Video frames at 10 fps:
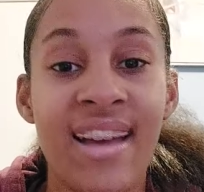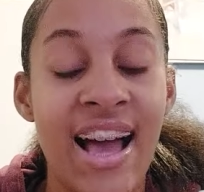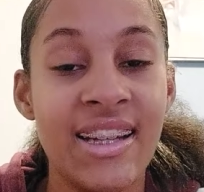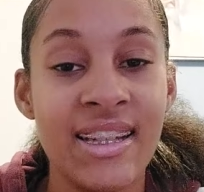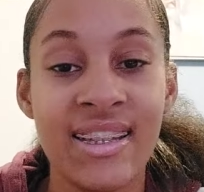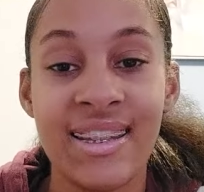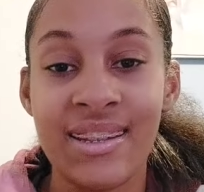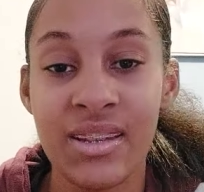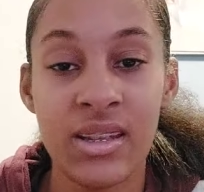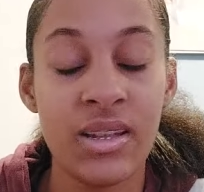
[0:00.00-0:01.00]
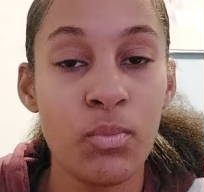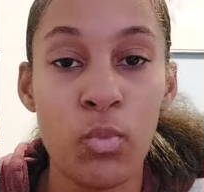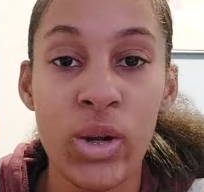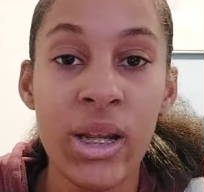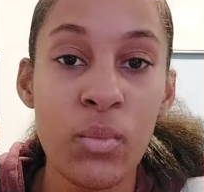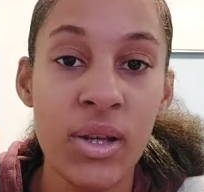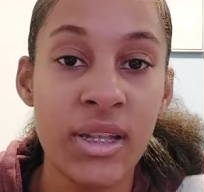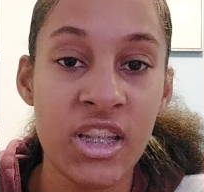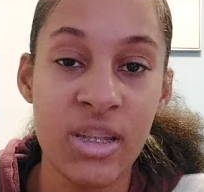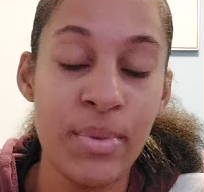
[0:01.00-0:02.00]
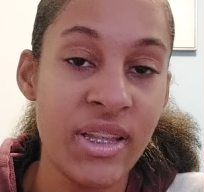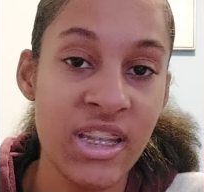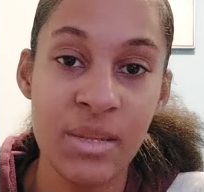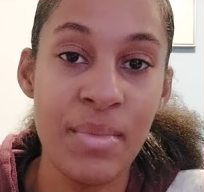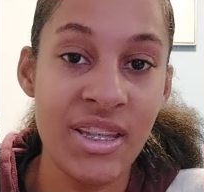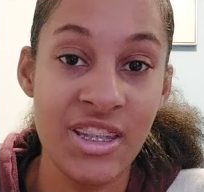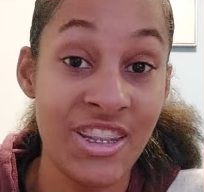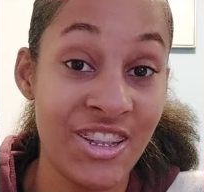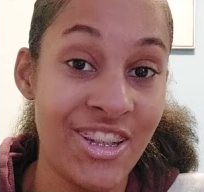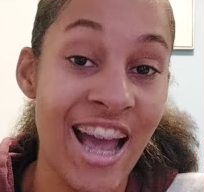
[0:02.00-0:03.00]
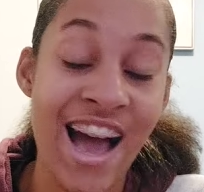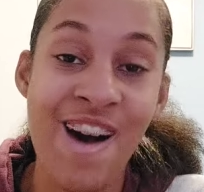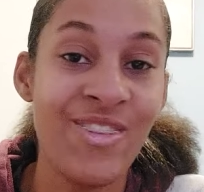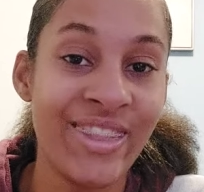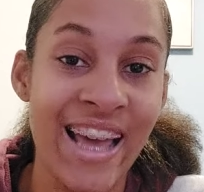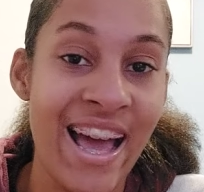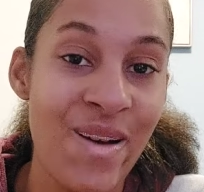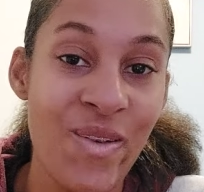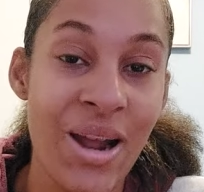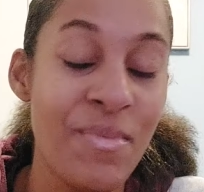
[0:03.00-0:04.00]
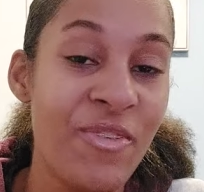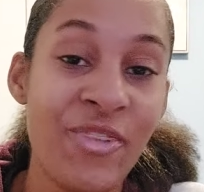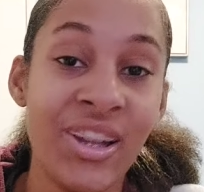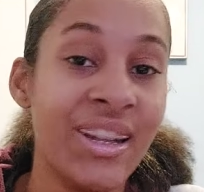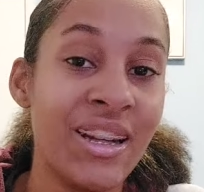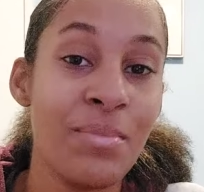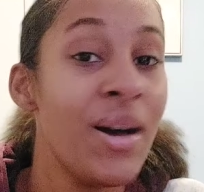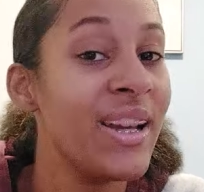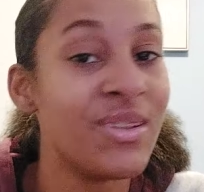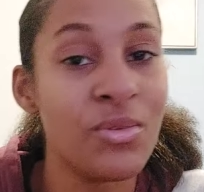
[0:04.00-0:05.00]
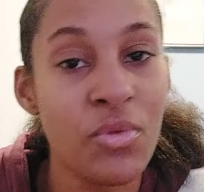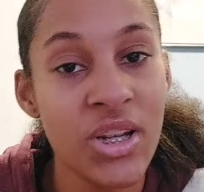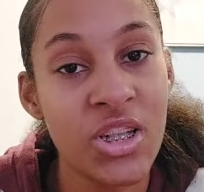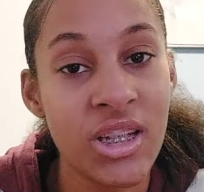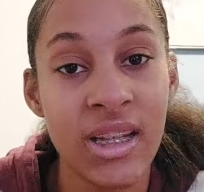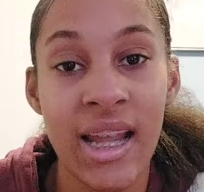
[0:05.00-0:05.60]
I just really want this to speak this message out that what I've been feeling in my intuition,